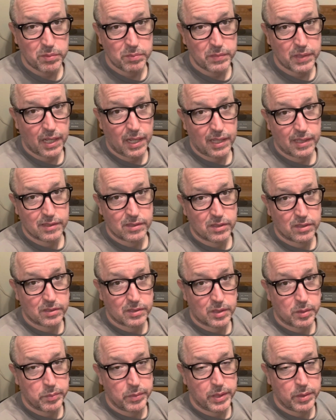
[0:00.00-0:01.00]
the Hot Sauce
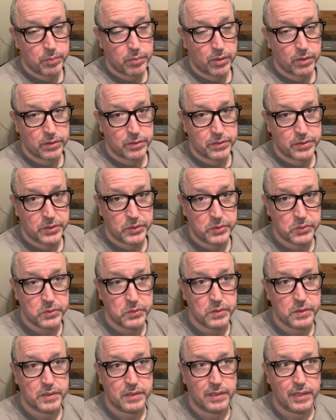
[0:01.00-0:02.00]
Committee Part 2,
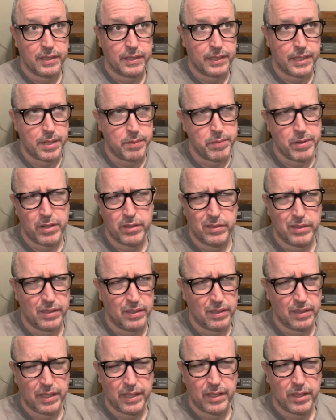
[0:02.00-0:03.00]
that came out in
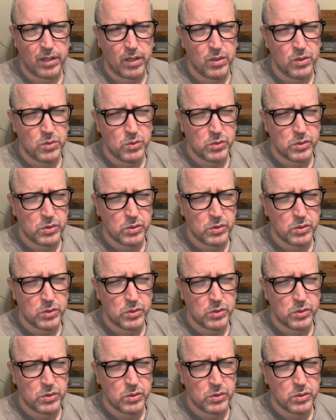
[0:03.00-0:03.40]
like 07,